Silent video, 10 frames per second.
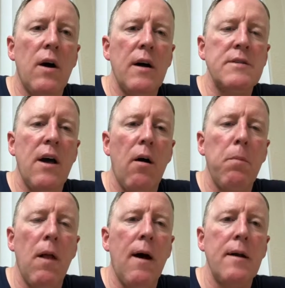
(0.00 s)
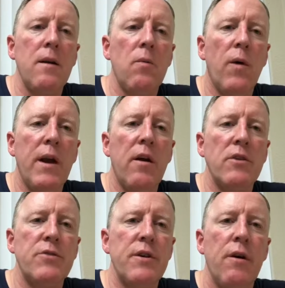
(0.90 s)
It's a helpline,
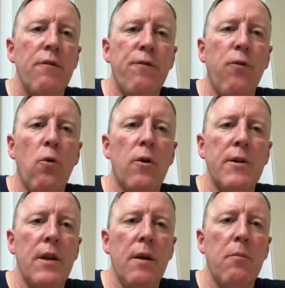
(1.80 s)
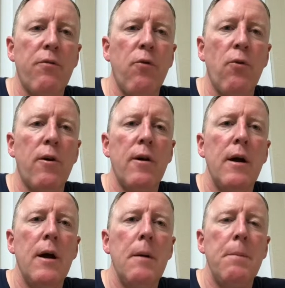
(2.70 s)

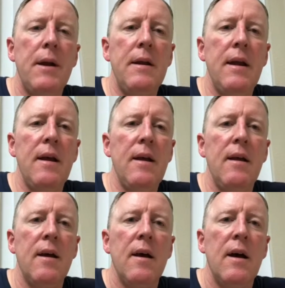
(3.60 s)
1-800-4PD